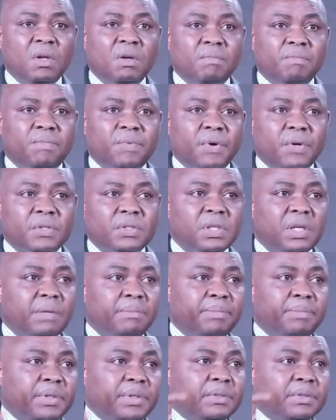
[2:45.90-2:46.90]
brought a
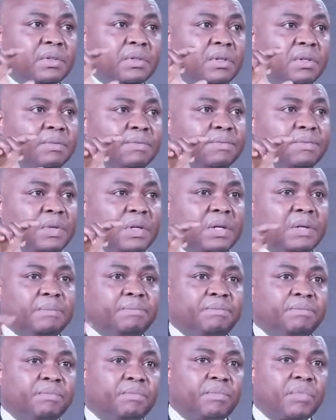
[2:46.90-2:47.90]
bottle of
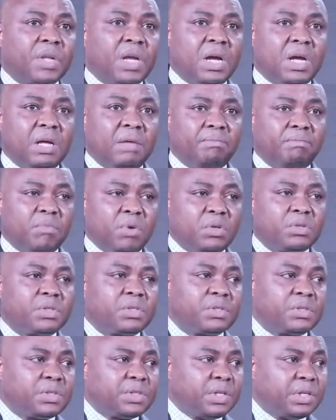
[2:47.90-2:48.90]

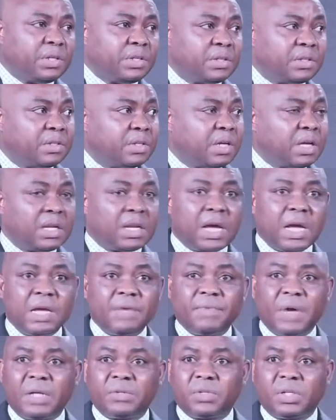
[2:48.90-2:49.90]
mustard seed. And I
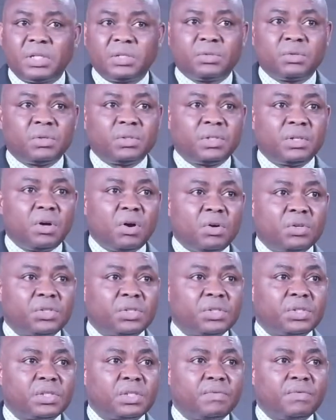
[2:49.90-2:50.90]
actually told the
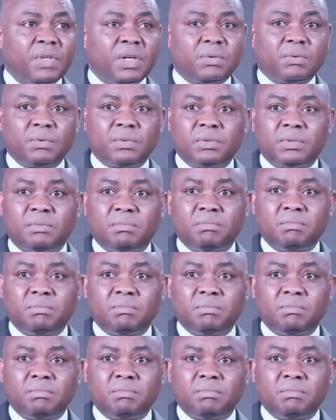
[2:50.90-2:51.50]
ushers if they could